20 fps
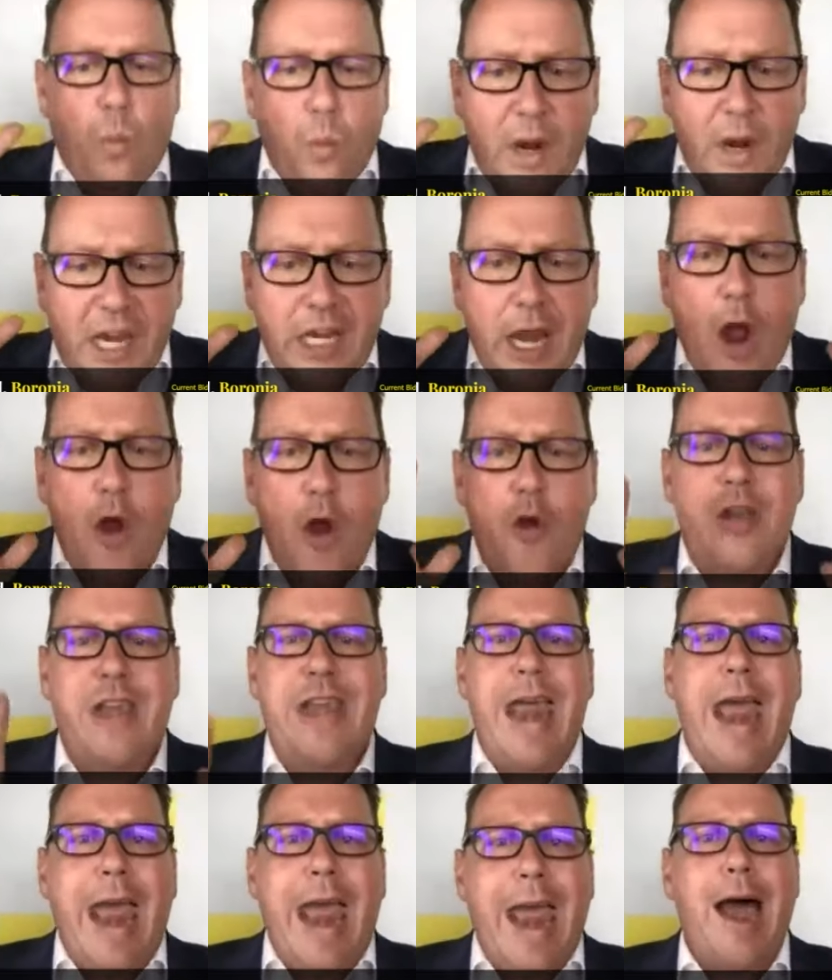We know
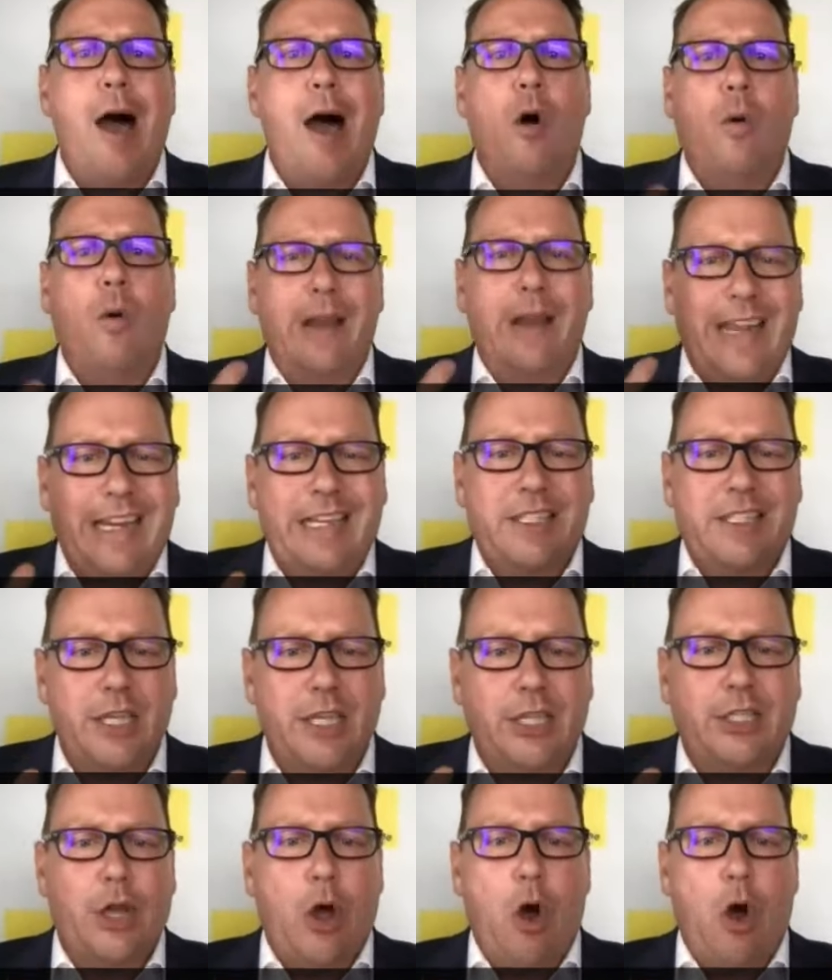now is
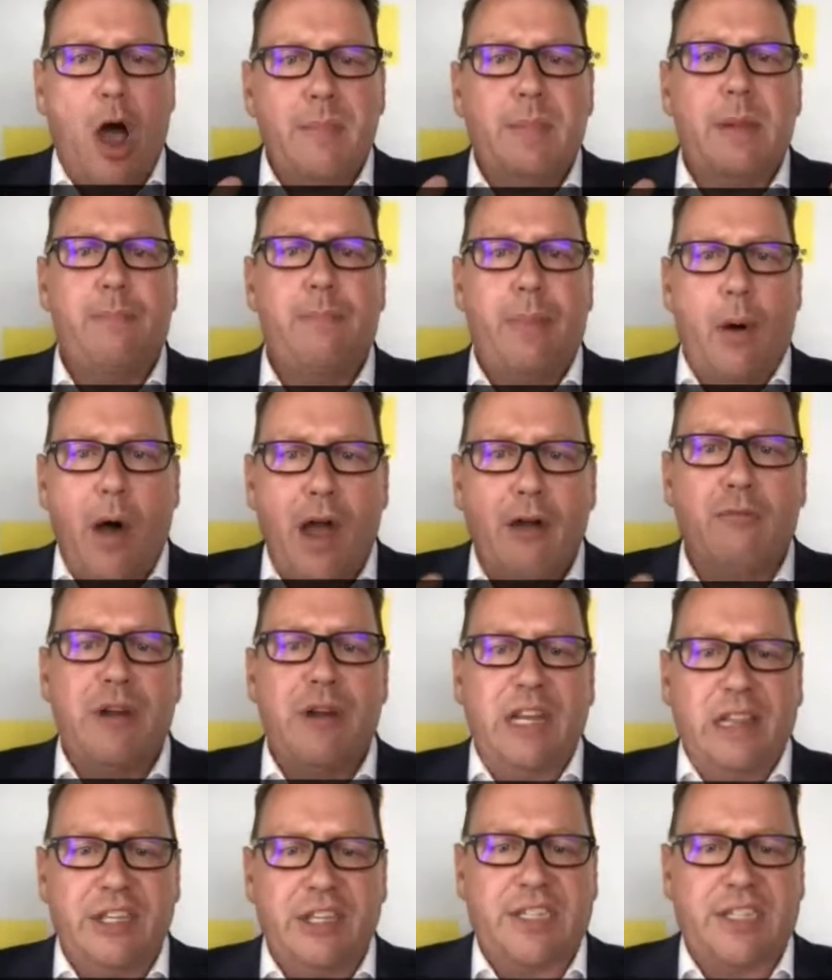the time to buy
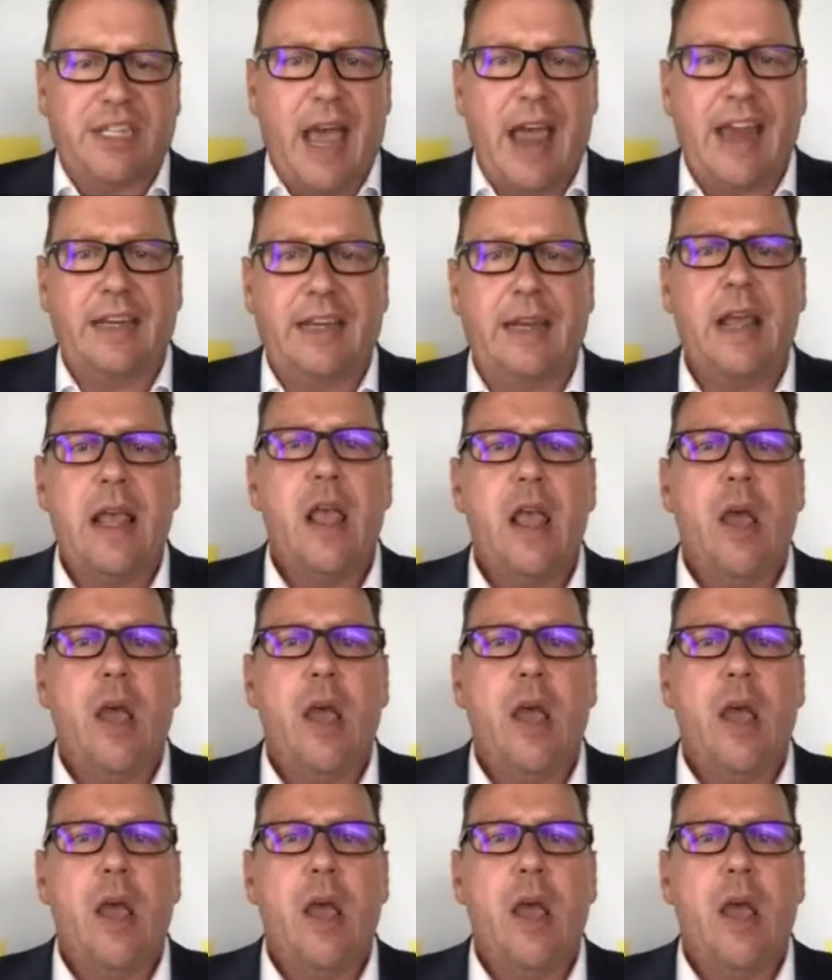real estate.